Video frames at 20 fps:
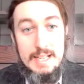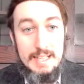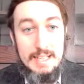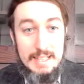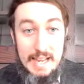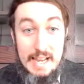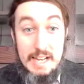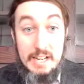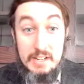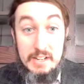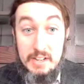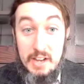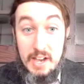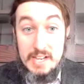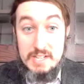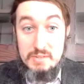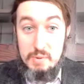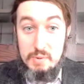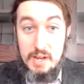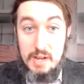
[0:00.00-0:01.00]
late at
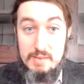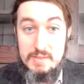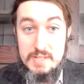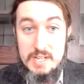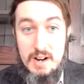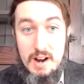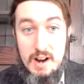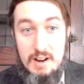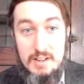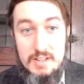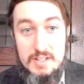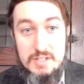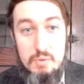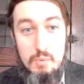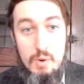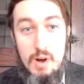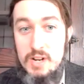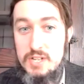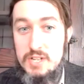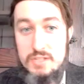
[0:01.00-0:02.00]
night when I was in Ireland to
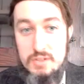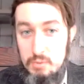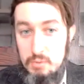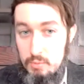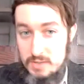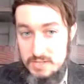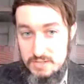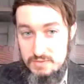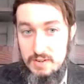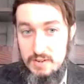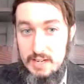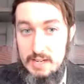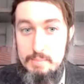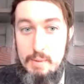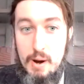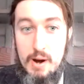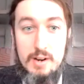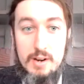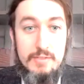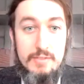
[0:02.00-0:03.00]
watch, so it wasn't really a
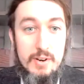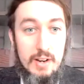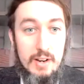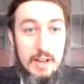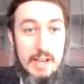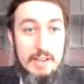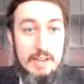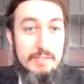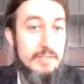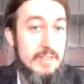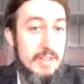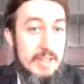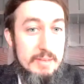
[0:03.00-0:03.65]
part of her life.